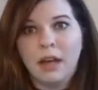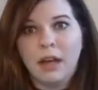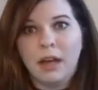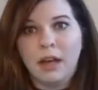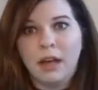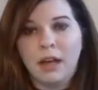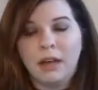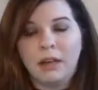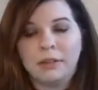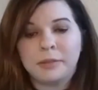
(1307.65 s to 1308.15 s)

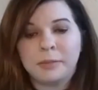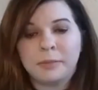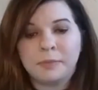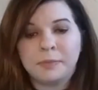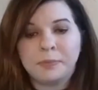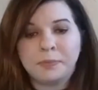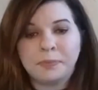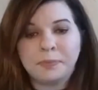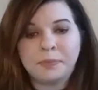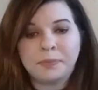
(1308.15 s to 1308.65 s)

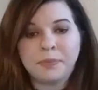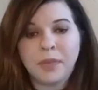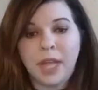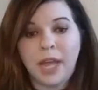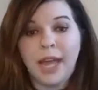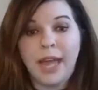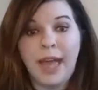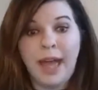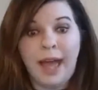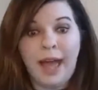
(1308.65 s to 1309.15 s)
Um,
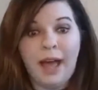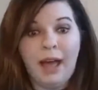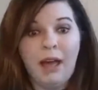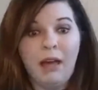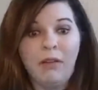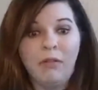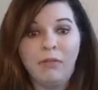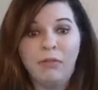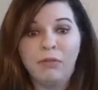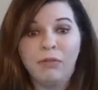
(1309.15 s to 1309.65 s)
I
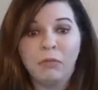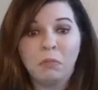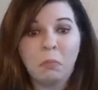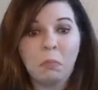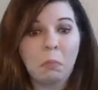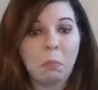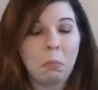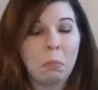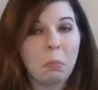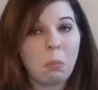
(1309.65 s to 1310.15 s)
have,
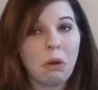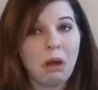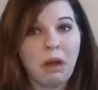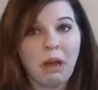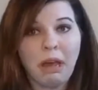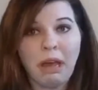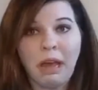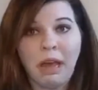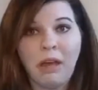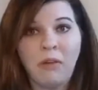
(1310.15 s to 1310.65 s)

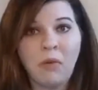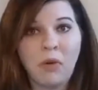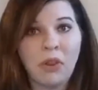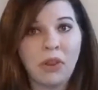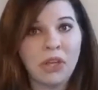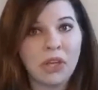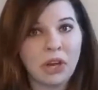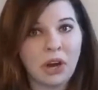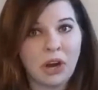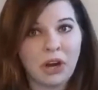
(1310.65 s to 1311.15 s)
I have
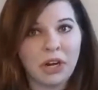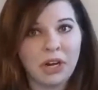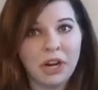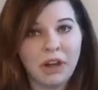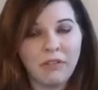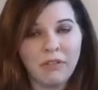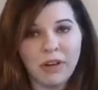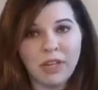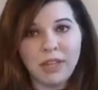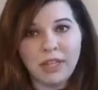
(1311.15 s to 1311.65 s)
all the yarn
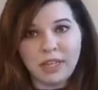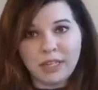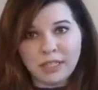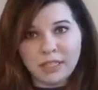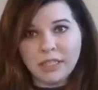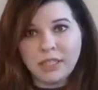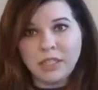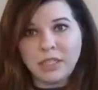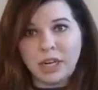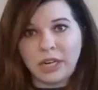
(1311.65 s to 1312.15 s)
and everything
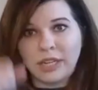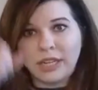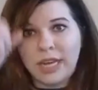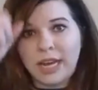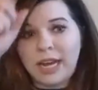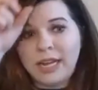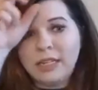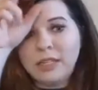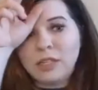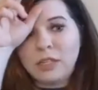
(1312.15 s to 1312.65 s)
to start
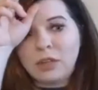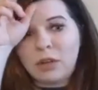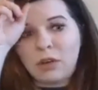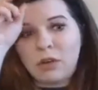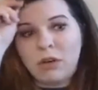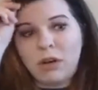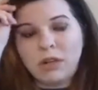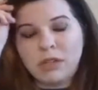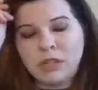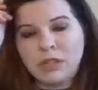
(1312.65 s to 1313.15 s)
that,
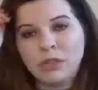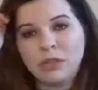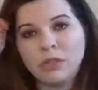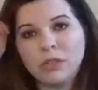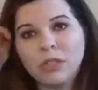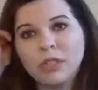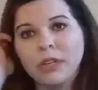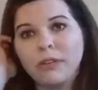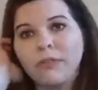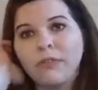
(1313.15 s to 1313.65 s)
so as
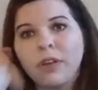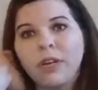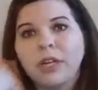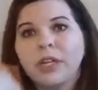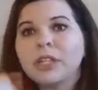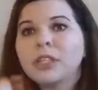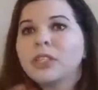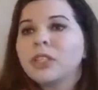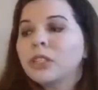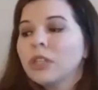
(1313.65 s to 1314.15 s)
soon as I
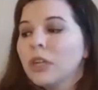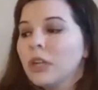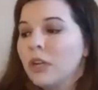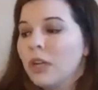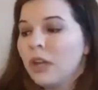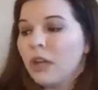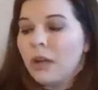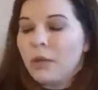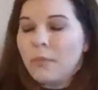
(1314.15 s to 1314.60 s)
finish